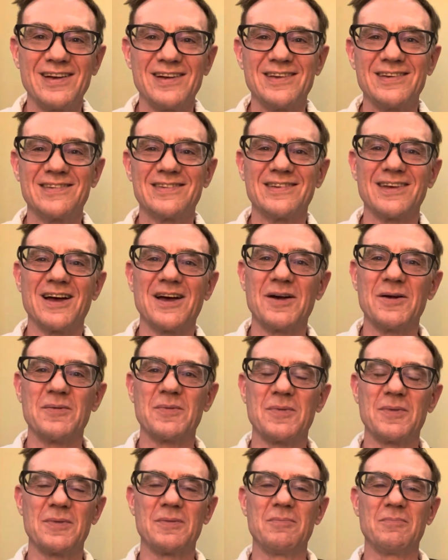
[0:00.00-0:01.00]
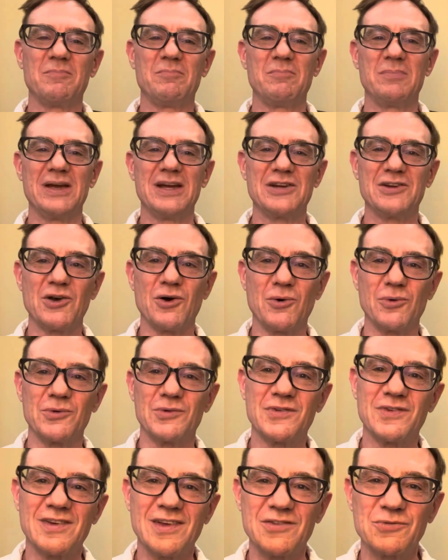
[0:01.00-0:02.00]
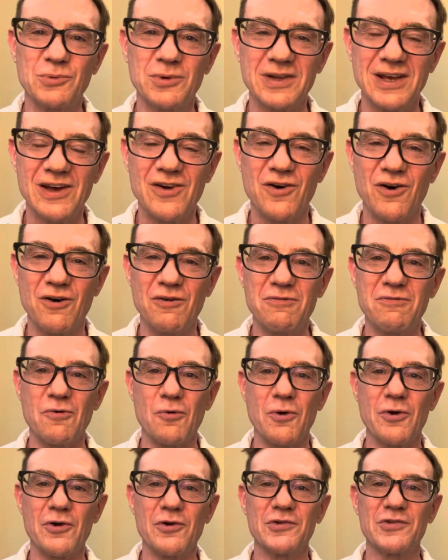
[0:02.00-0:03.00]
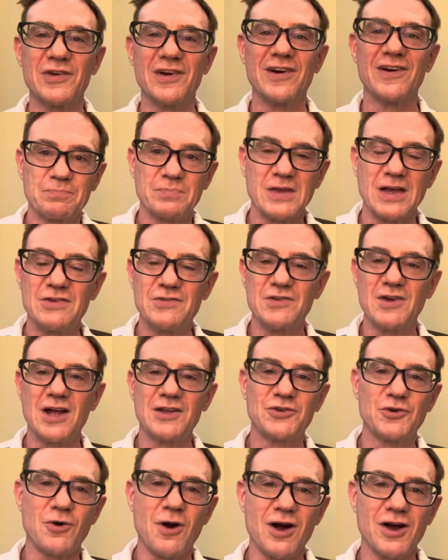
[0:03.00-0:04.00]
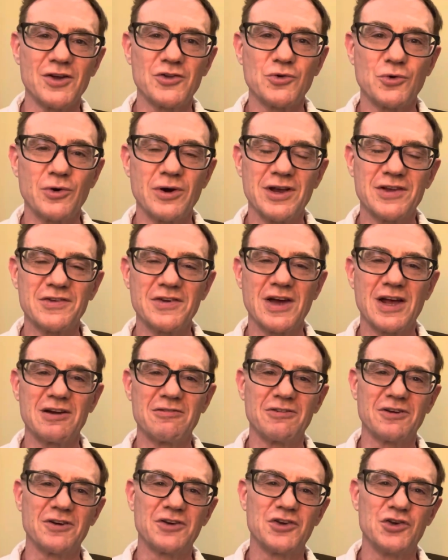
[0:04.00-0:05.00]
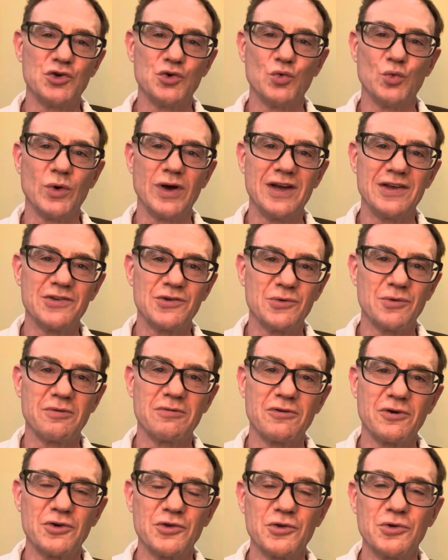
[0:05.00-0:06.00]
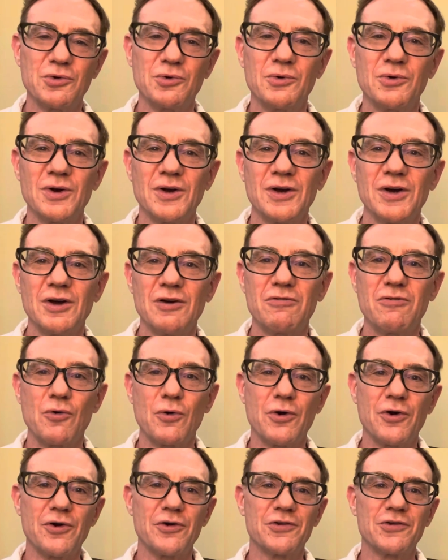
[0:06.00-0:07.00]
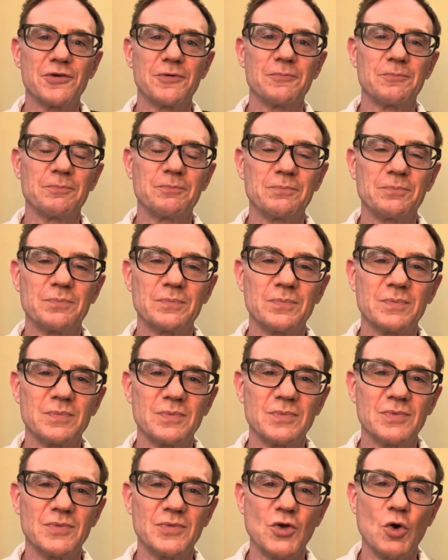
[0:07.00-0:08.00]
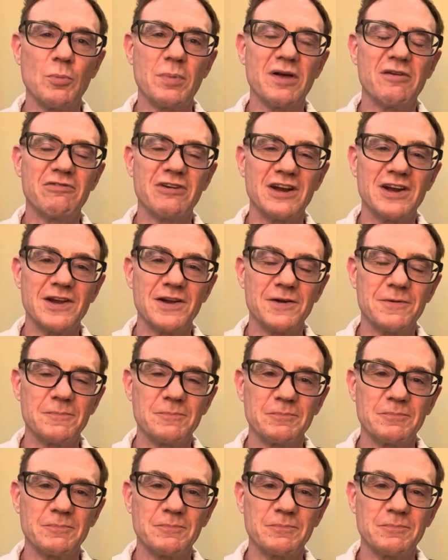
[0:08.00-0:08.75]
is big nose. That's what they call foreigners here. It's not derogatory. It's kind of a cute way to refer to foreigners. Don't be offended.